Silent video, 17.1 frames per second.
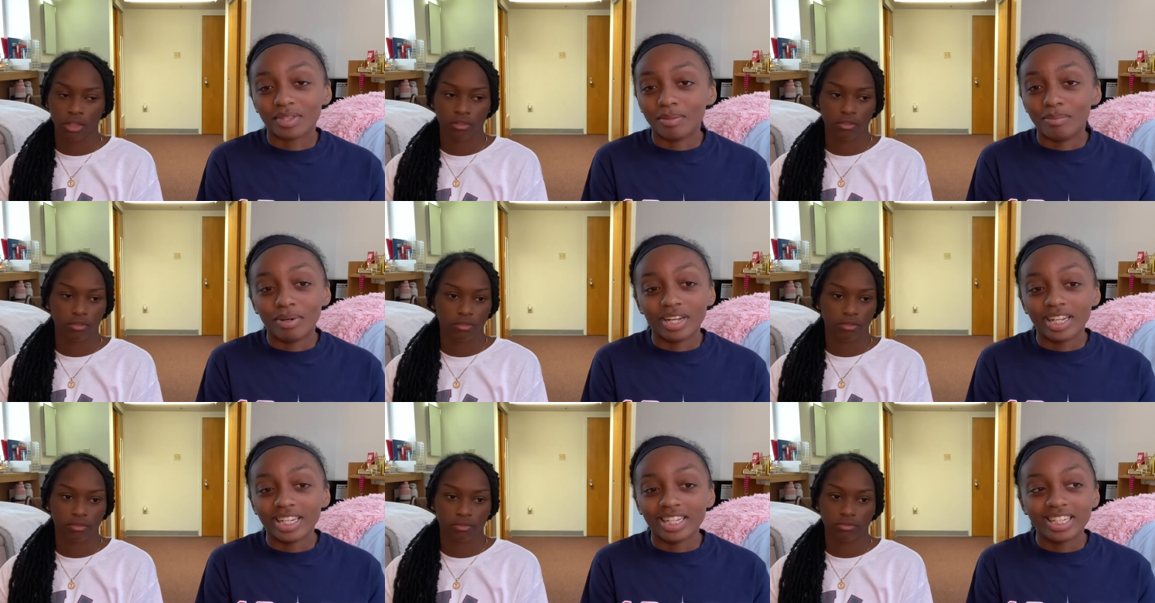
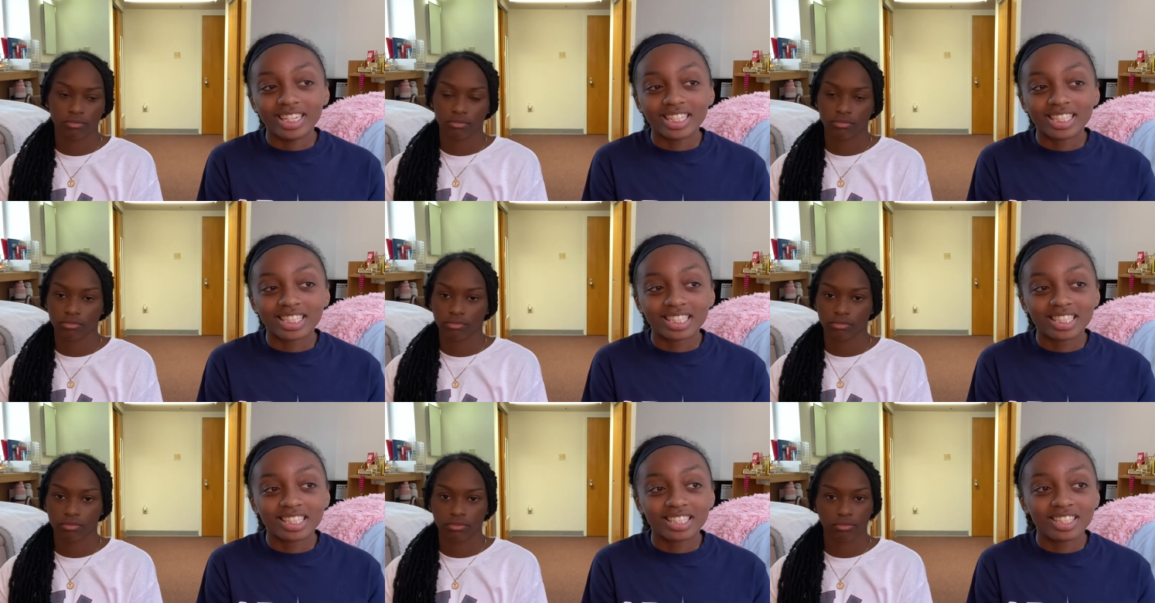Speaker 1: But
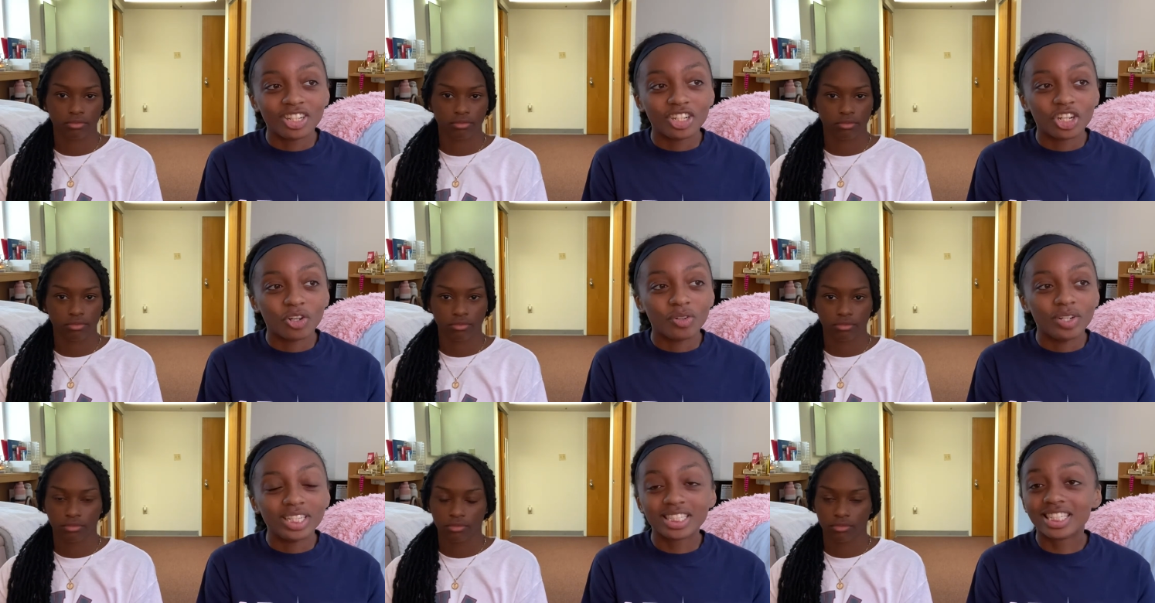it's, you
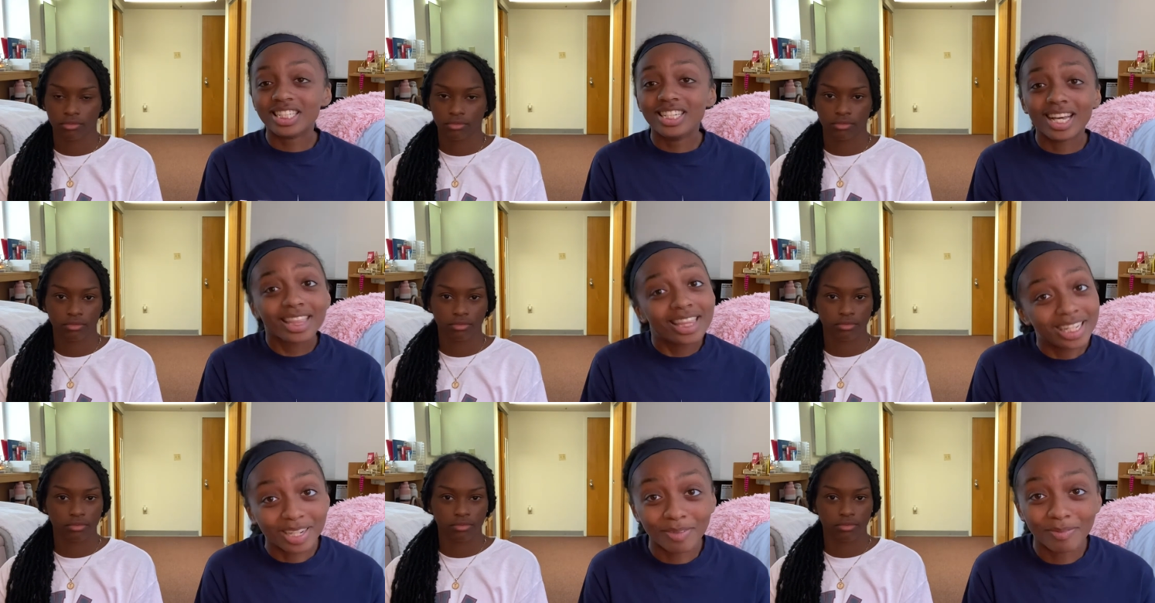know, it's
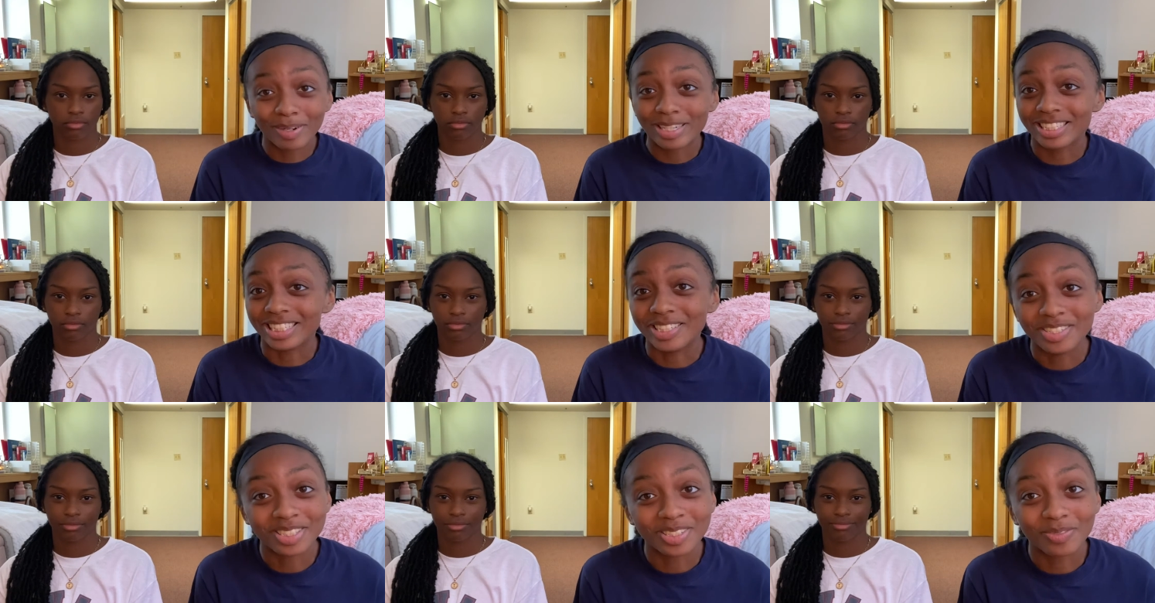nothing compared
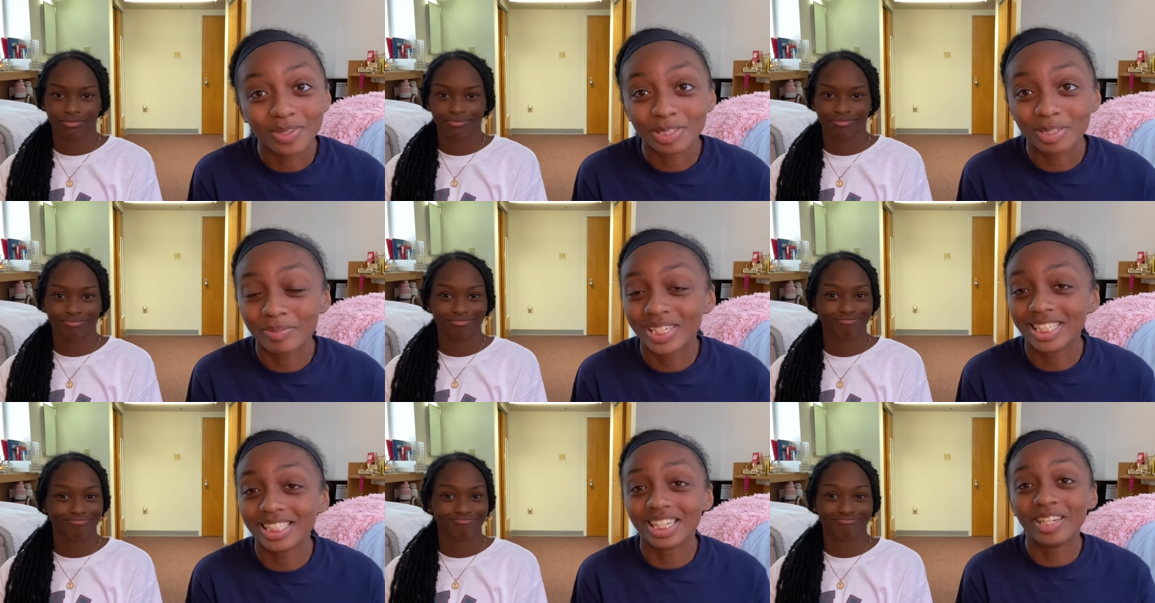to Houston weather
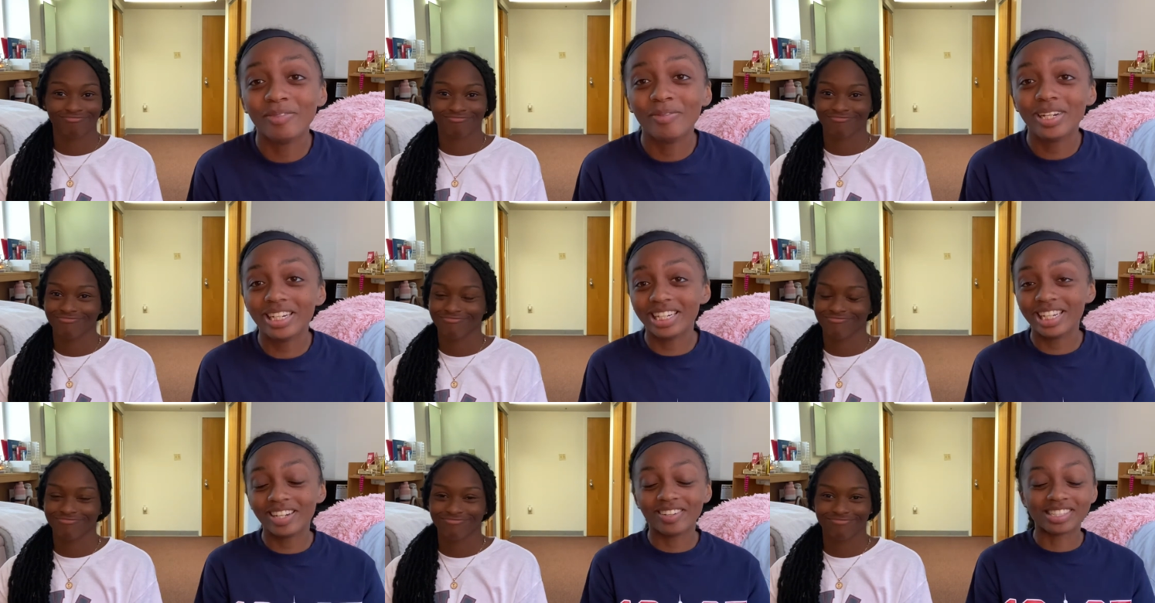because the
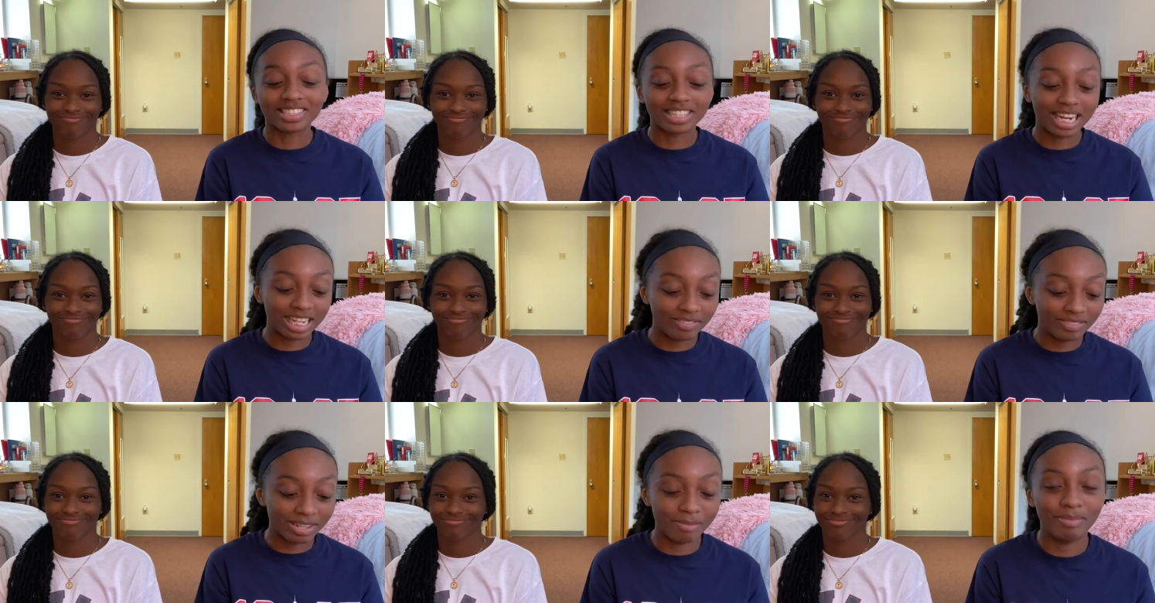humidity here is
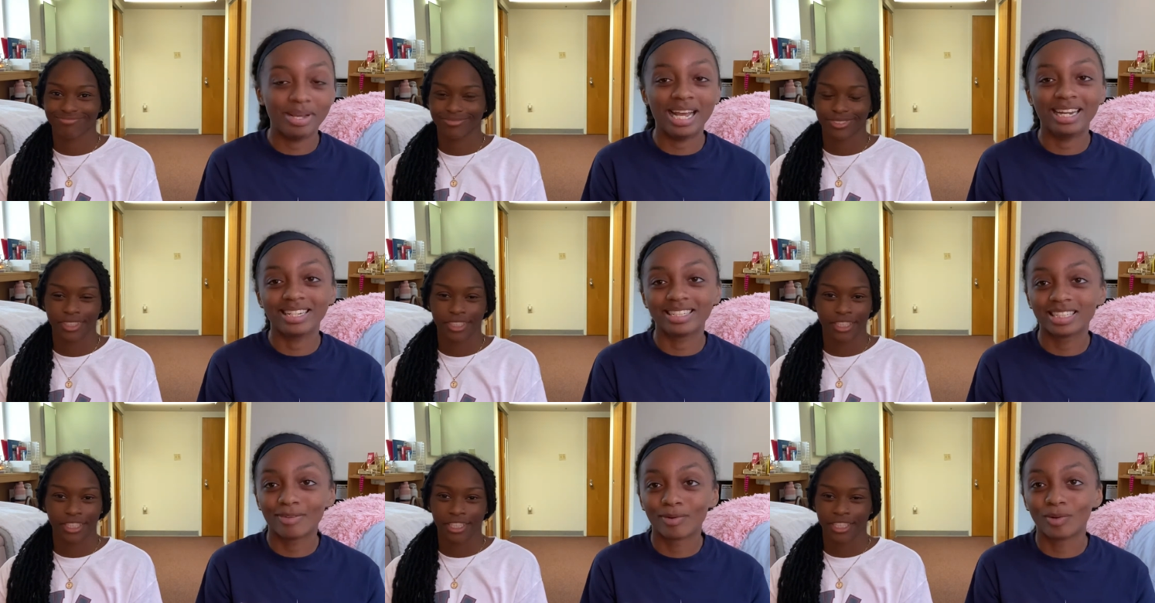not even that
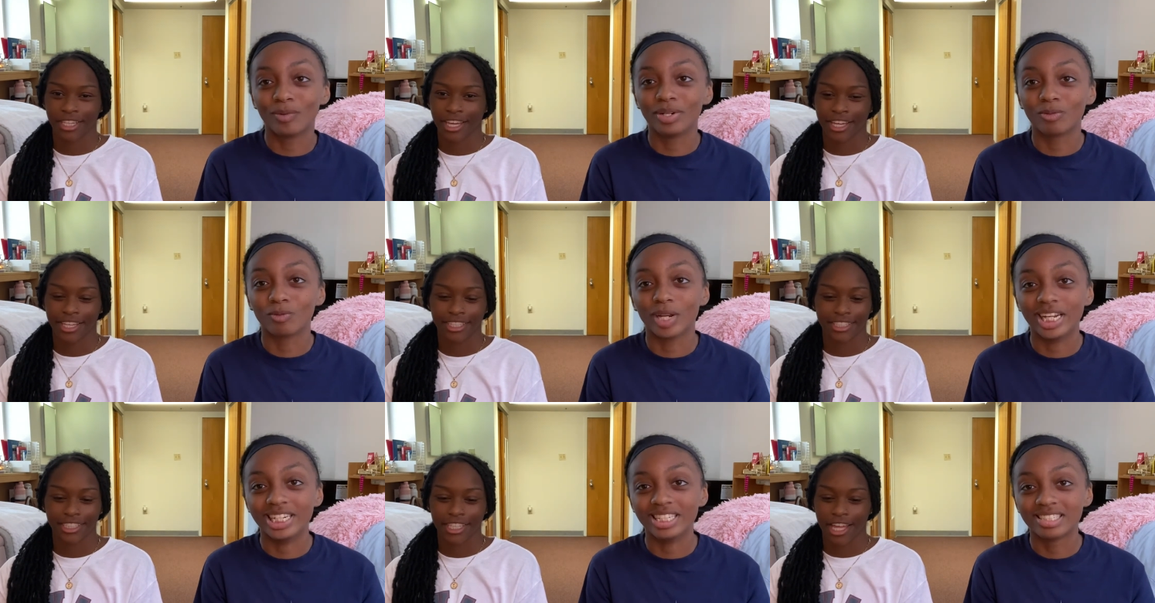bad except for yeah, when
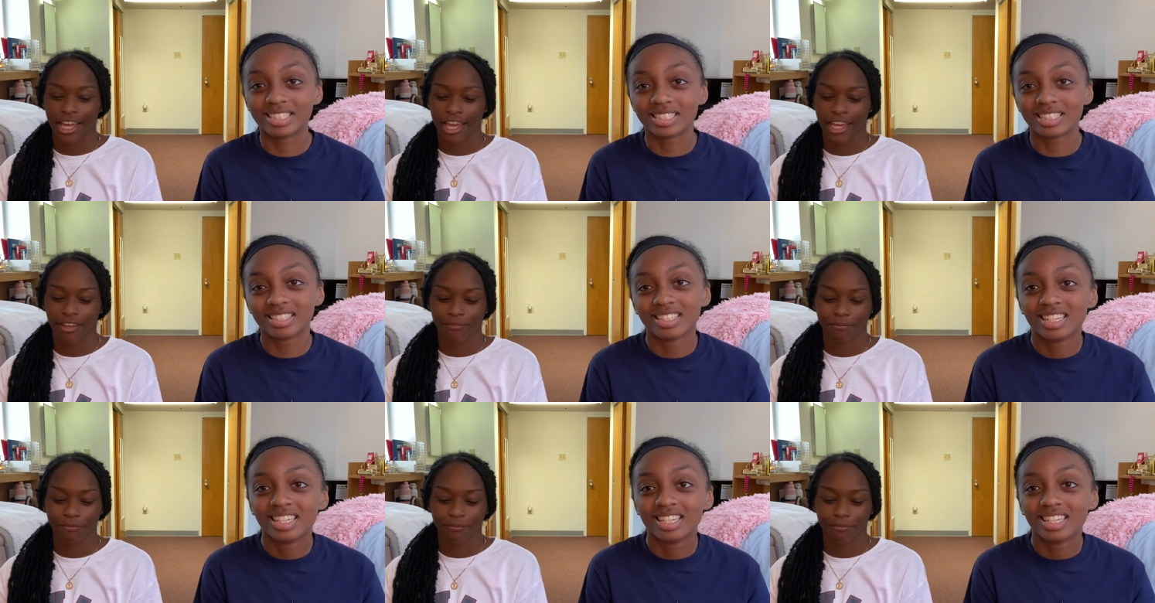it rains. Not.